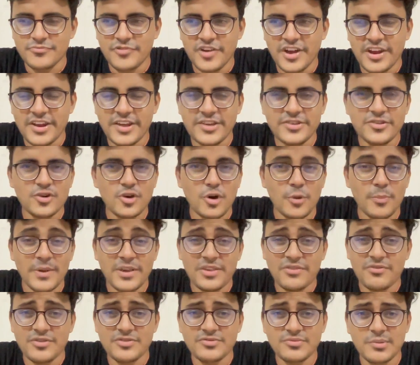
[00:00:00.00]
various
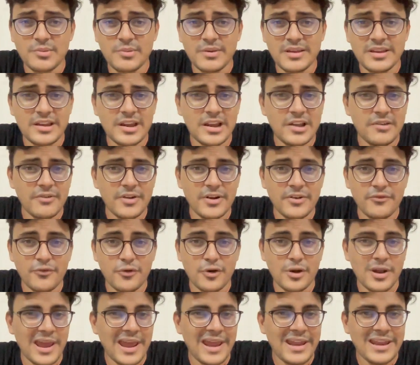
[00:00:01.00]
topics which will be relevant
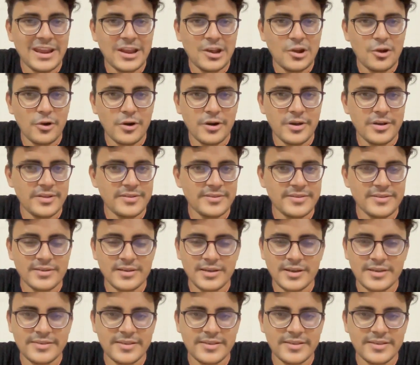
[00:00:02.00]
for any law entrance